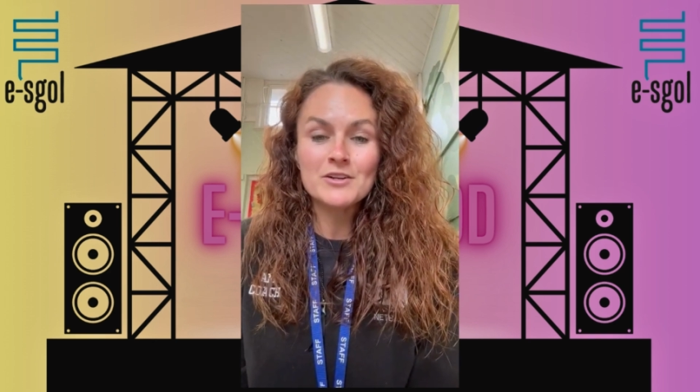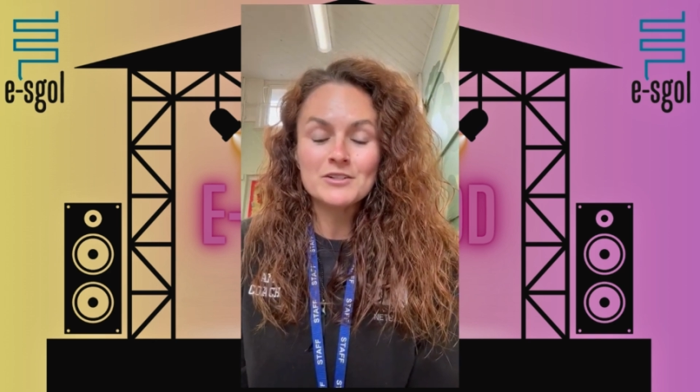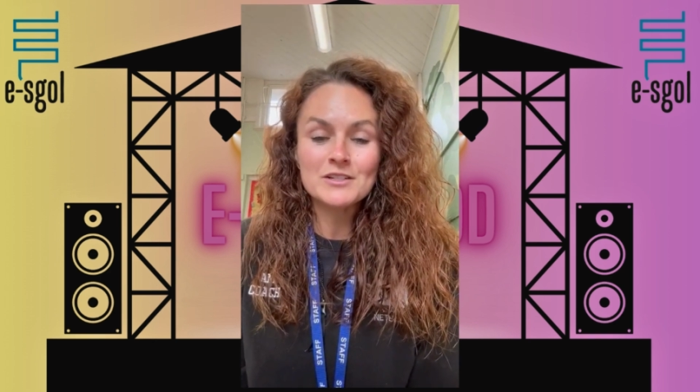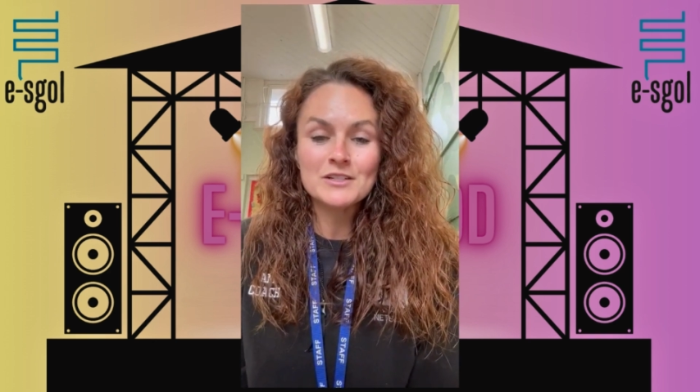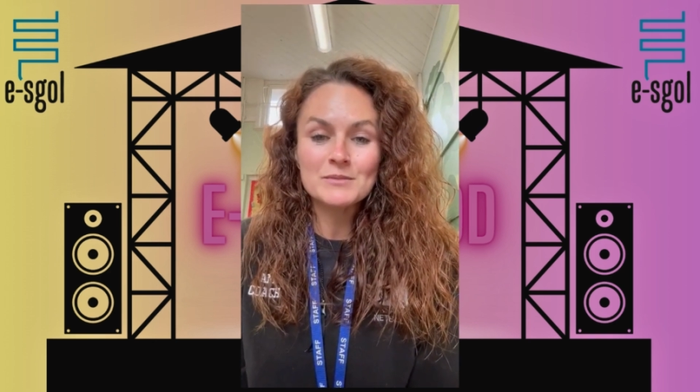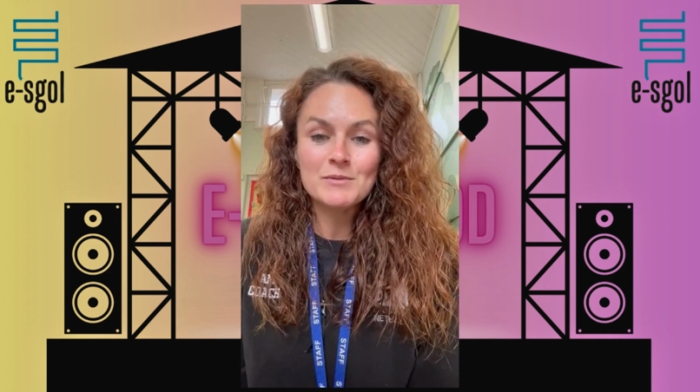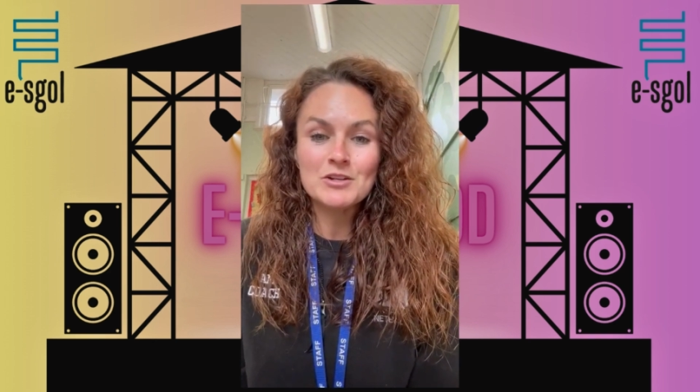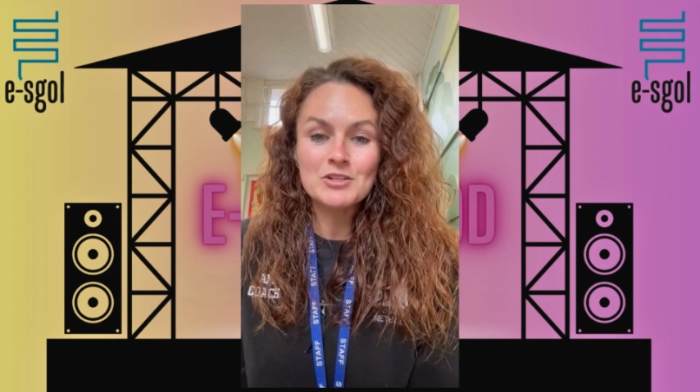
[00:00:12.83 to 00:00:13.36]
good
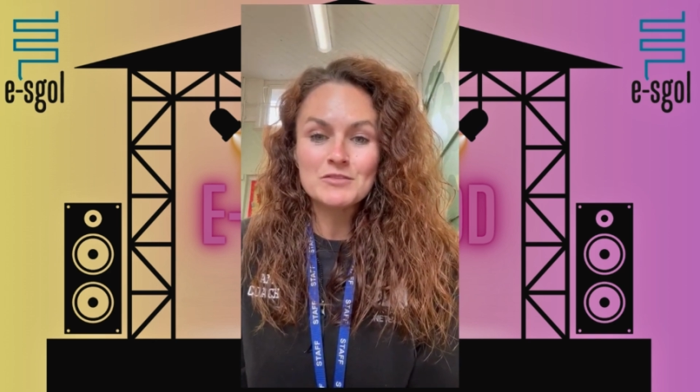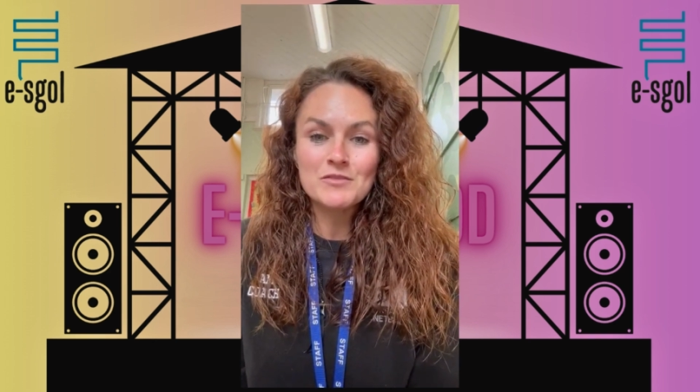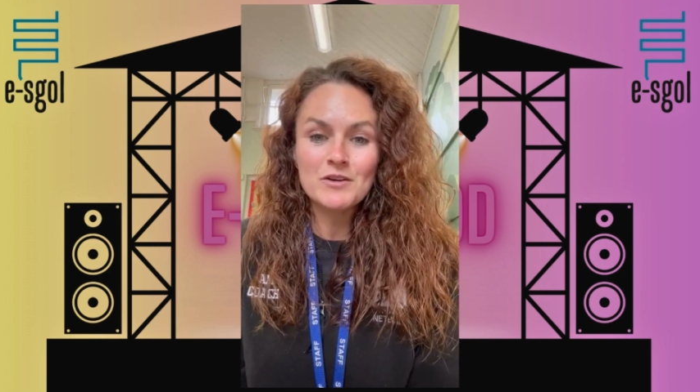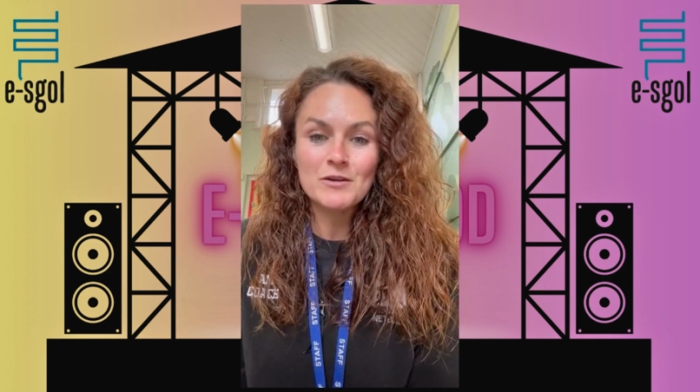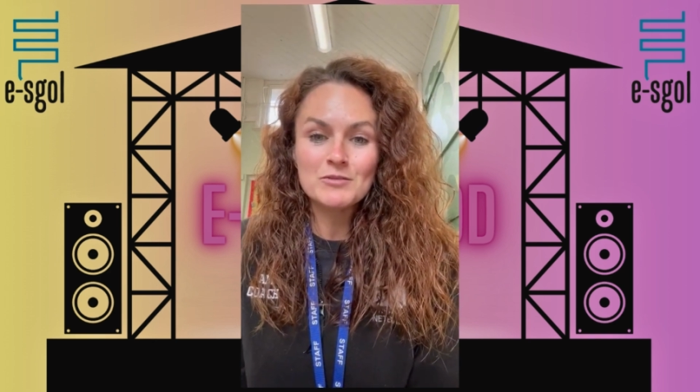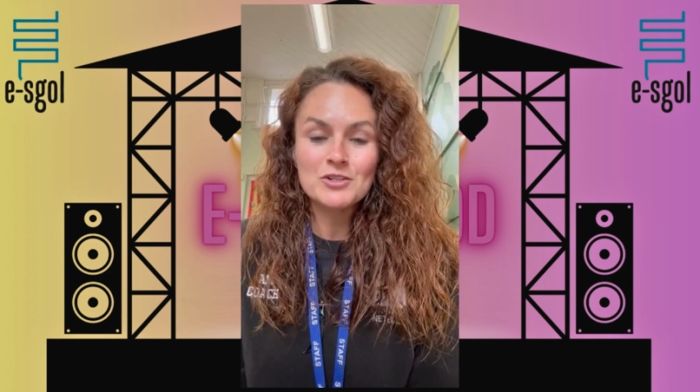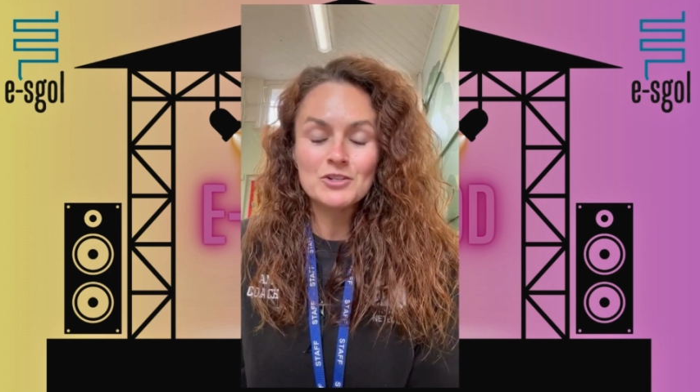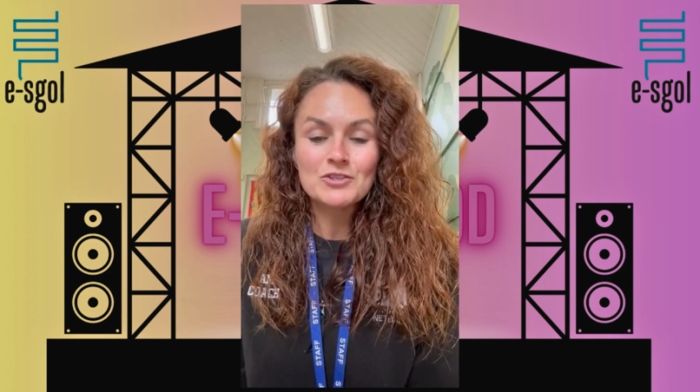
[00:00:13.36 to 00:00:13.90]
experience for
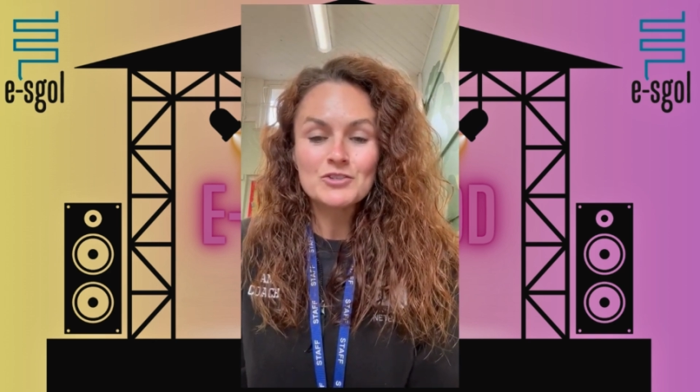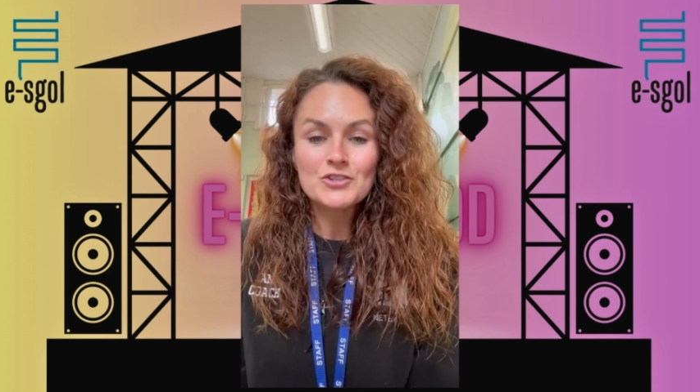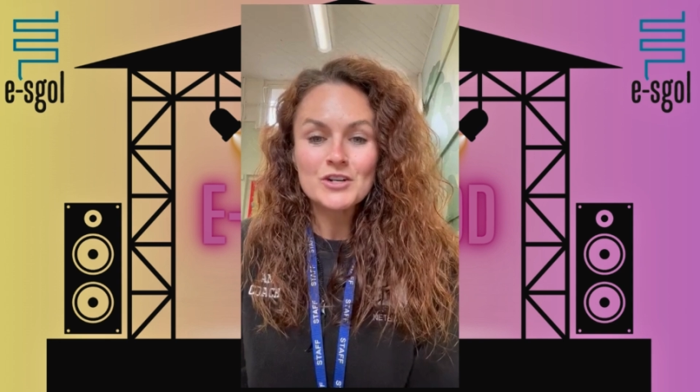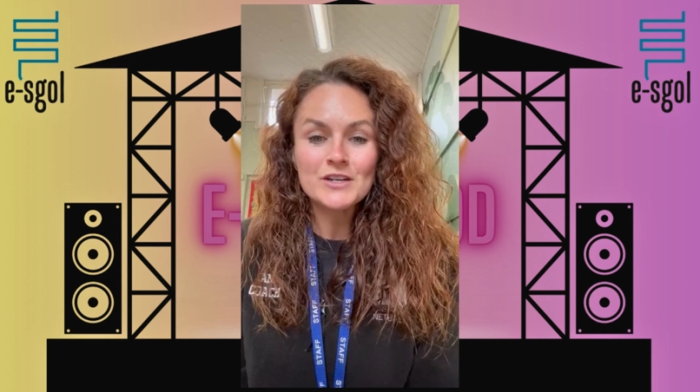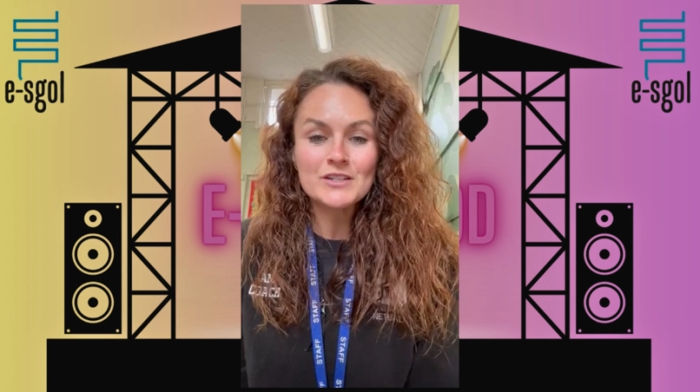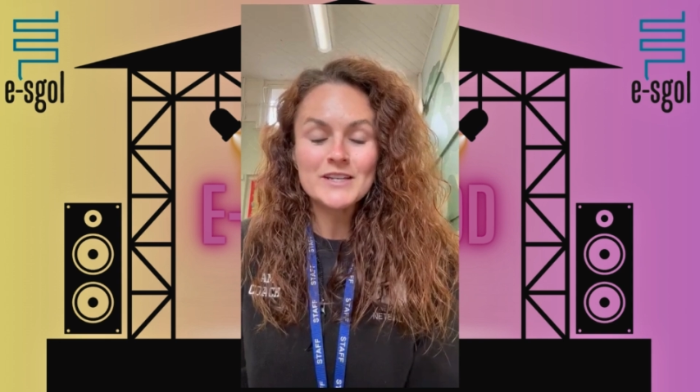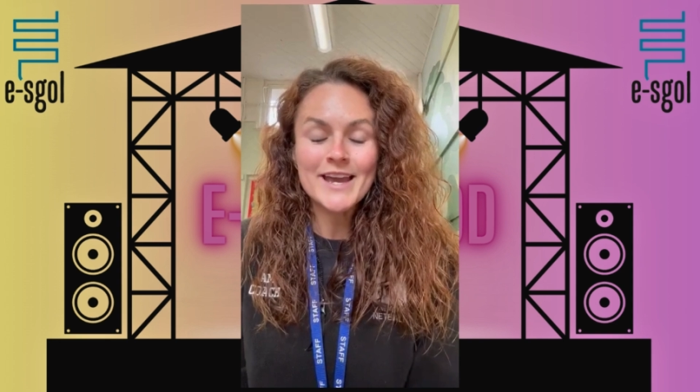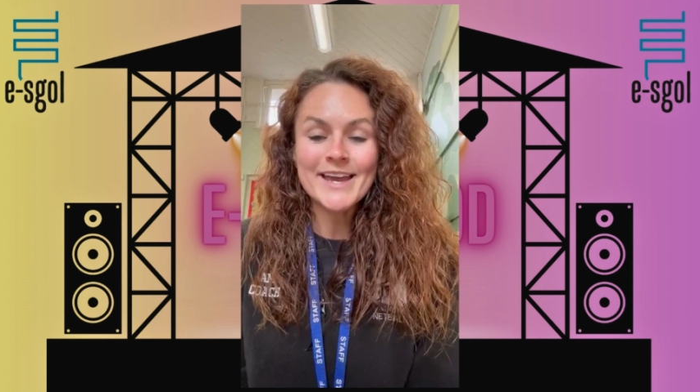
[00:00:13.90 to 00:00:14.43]
our
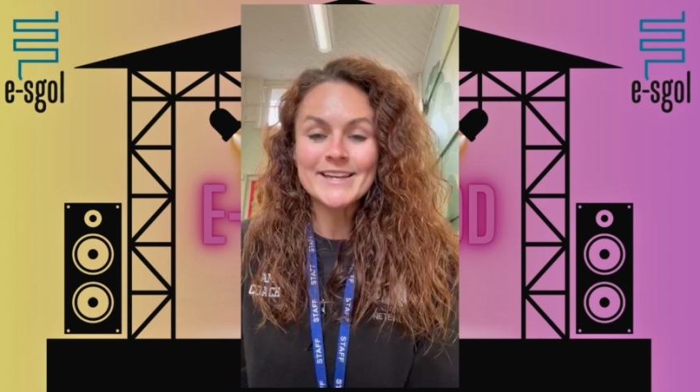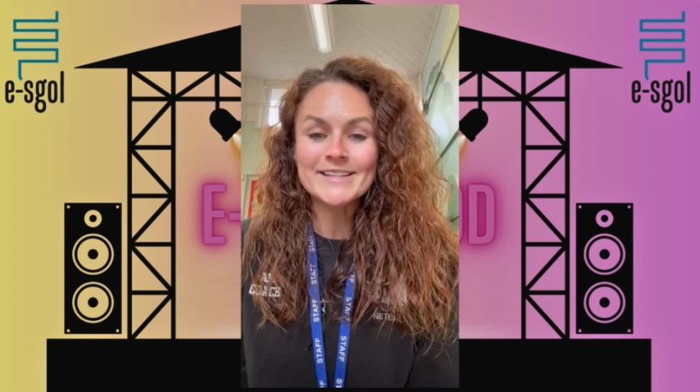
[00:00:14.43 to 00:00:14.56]
children to